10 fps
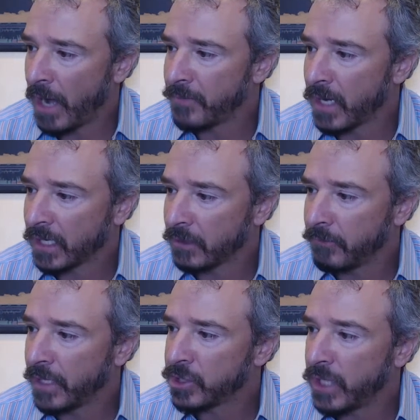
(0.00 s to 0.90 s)
I'm not going
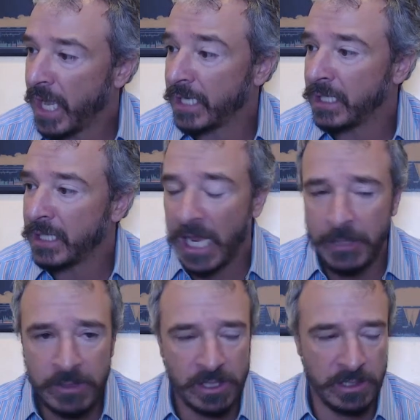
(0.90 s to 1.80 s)
to mention any
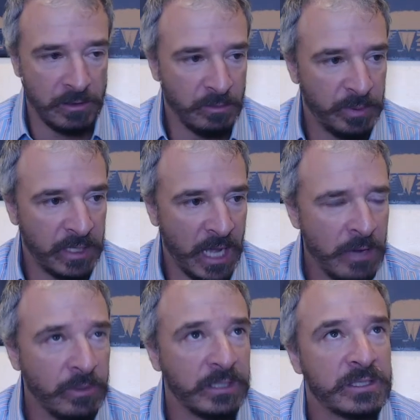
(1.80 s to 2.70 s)
names here, but
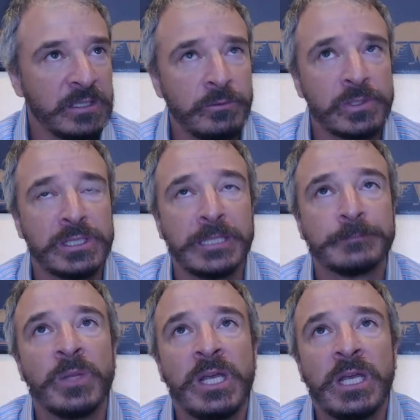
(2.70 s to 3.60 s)
it's interesting.